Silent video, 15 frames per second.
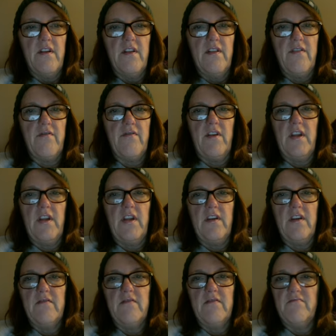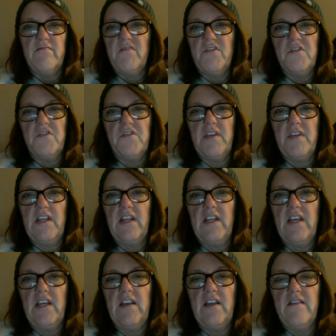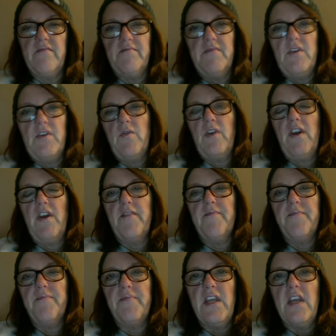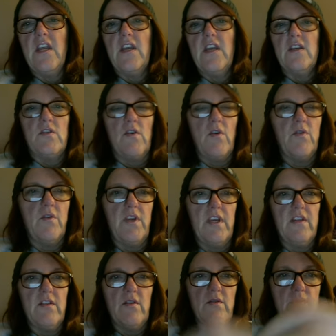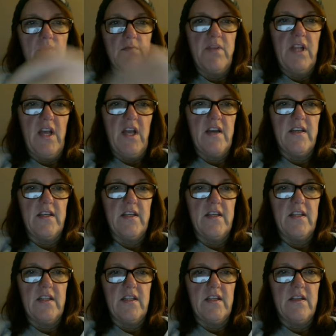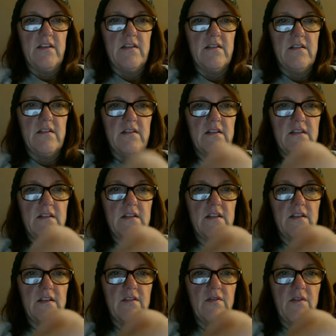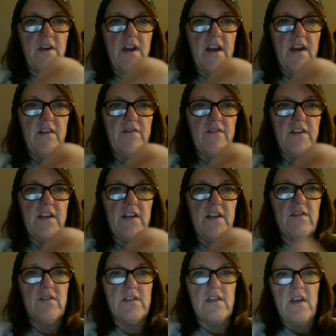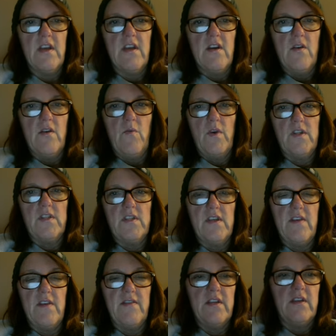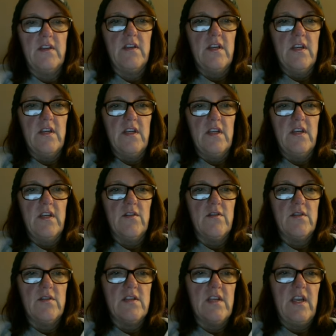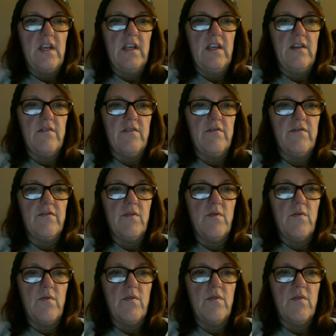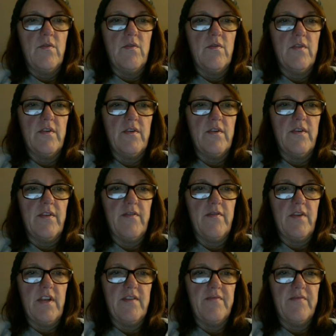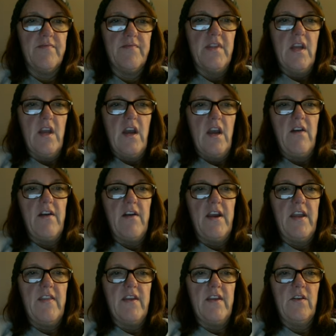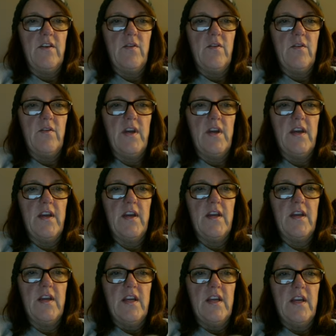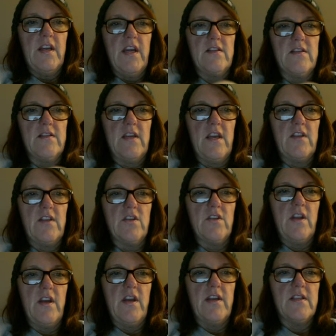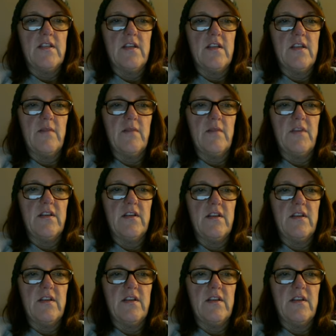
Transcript: 3, or something like that. Okay, so I'll get those plotted in there. Graph, here's 1, 7, here's -4, 3. All right, and then go ahead and sketch a line segment.